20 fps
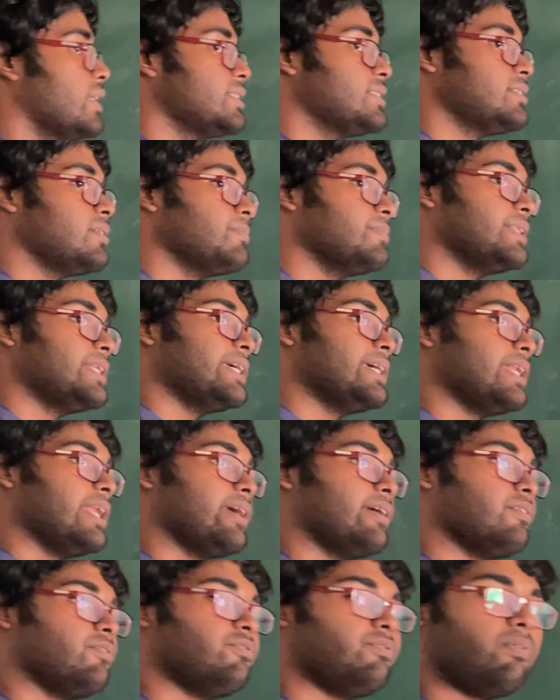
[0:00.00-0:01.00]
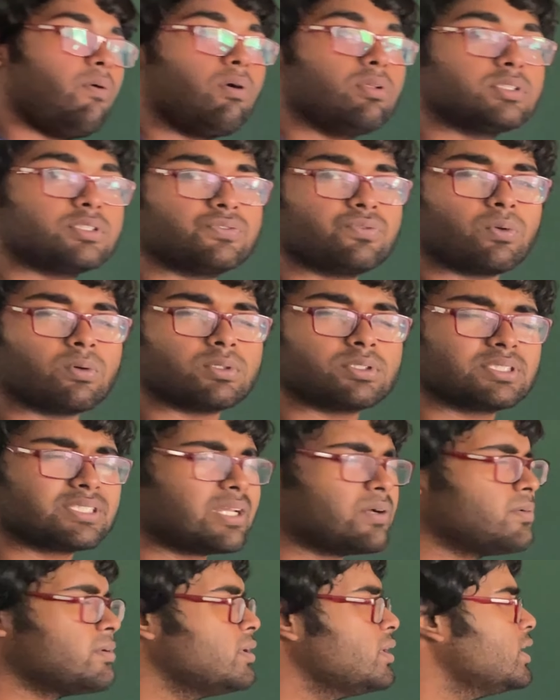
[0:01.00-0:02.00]
as something like false force.
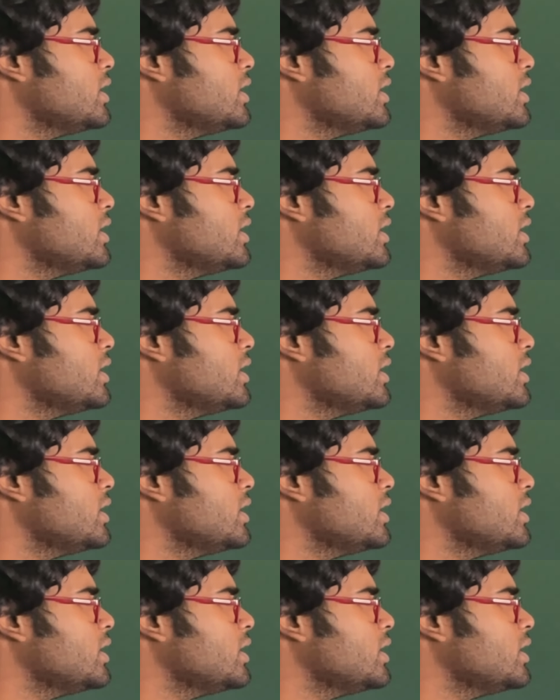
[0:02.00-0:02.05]
Now